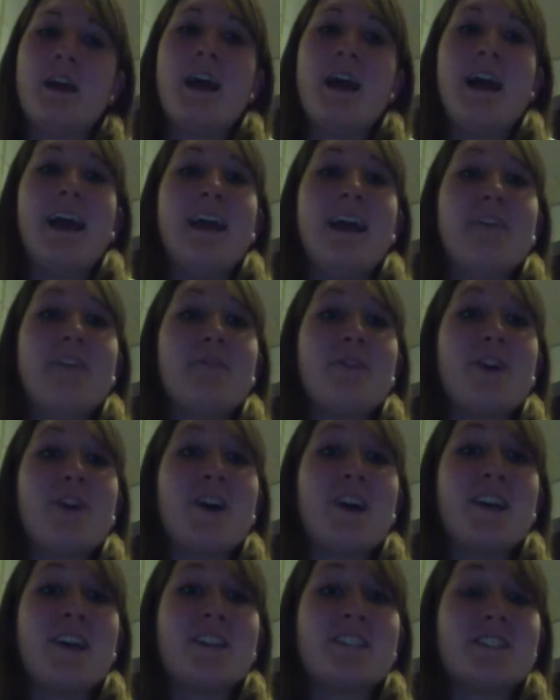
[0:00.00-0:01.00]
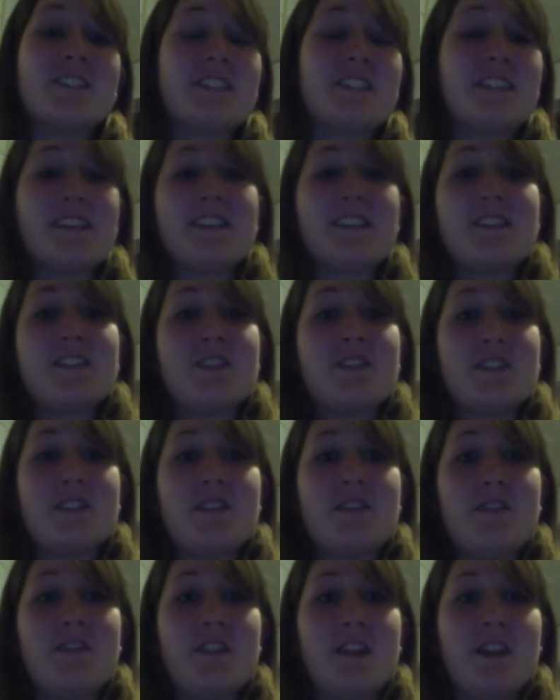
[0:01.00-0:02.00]
Hey Fresh! This is just a
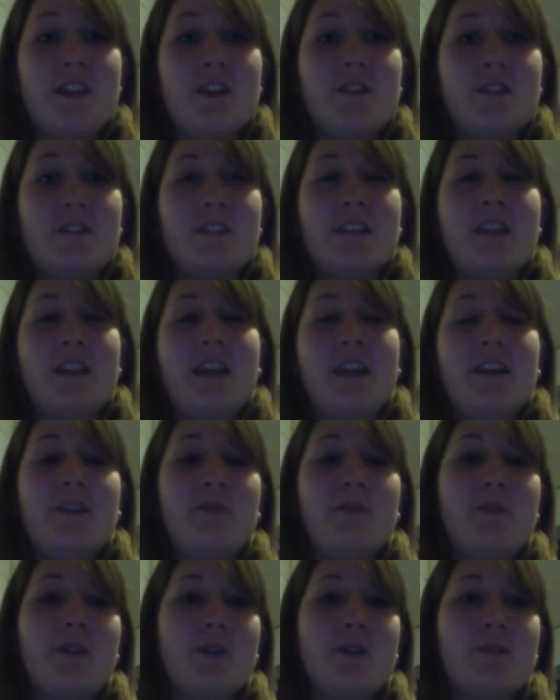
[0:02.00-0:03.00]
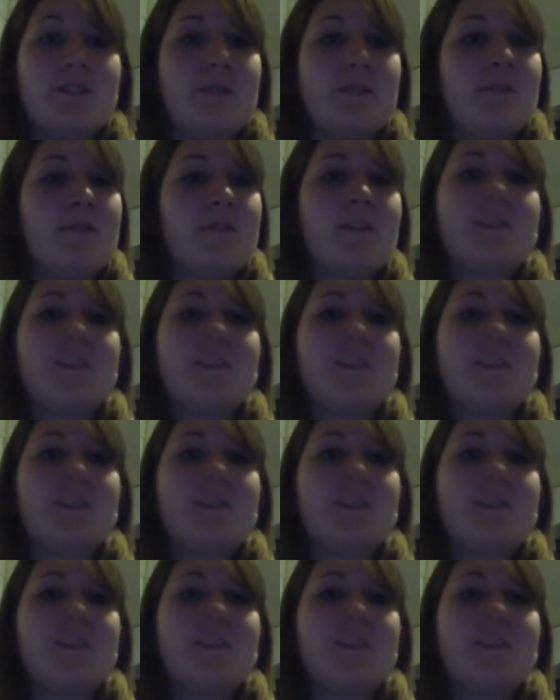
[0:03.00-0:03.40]
video to let you know some of the